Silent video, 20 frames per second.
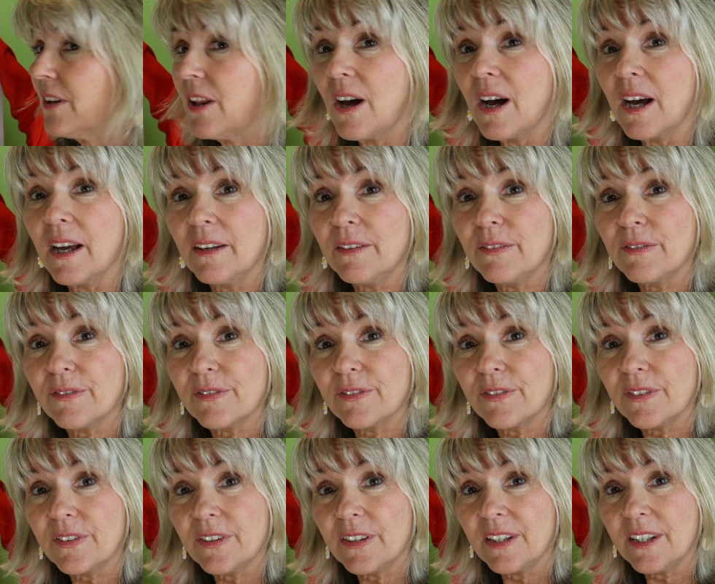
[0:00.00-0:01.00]
life,
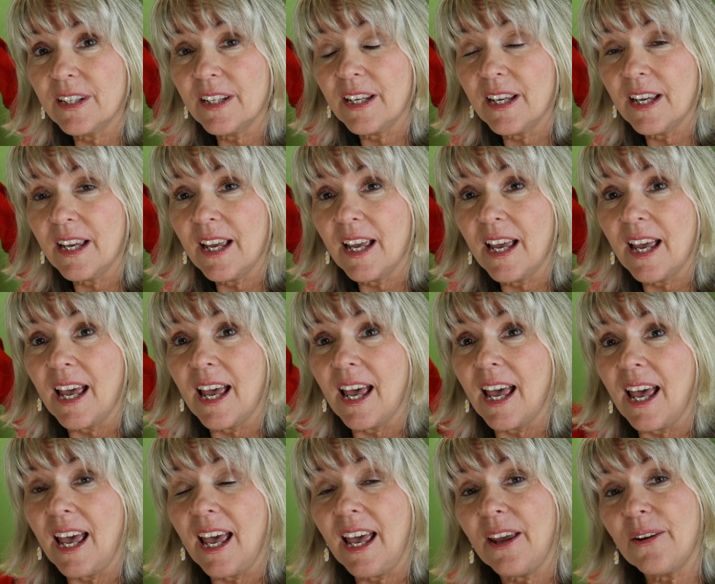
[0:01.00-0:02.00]

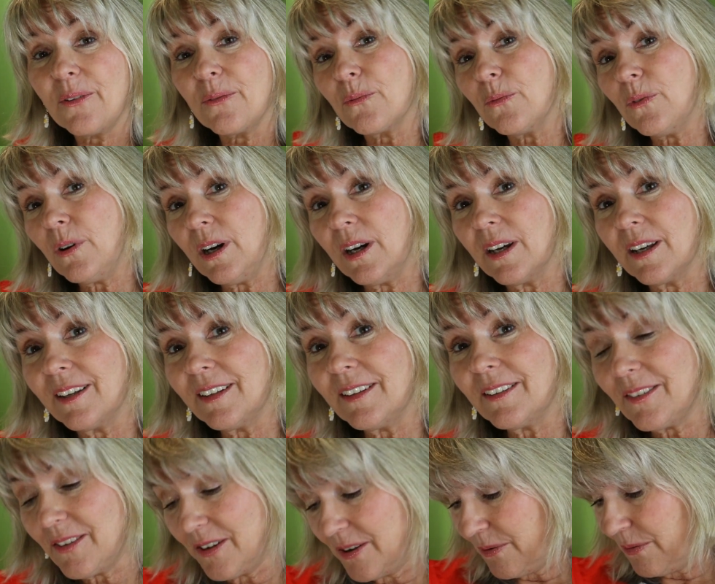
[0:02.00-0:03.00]
and one
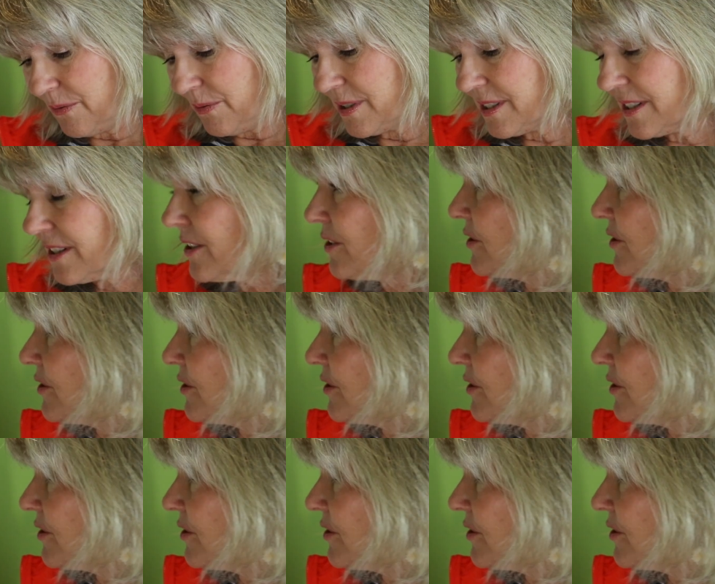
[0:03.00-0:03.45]
was the